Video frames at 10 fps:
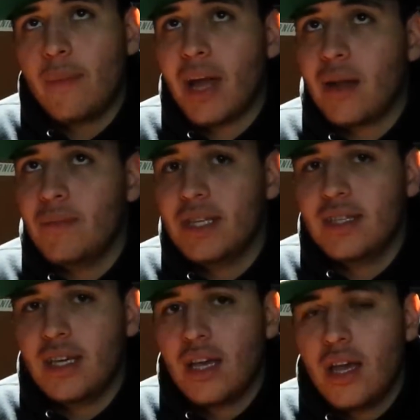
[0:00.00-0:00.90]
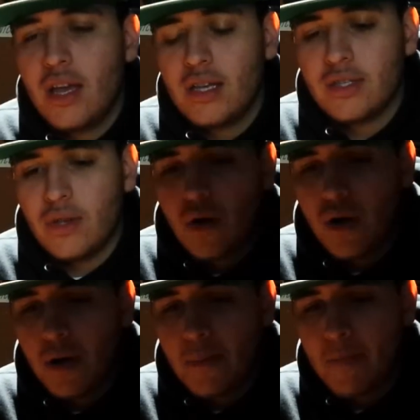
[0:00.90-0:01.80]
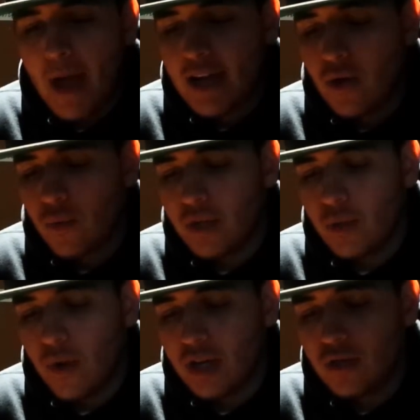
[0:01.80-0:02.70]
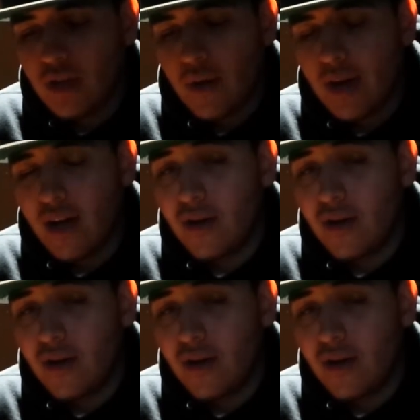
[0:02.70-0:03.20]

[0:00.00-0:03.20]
I'm kind of busy, so I don't really want to do that right now.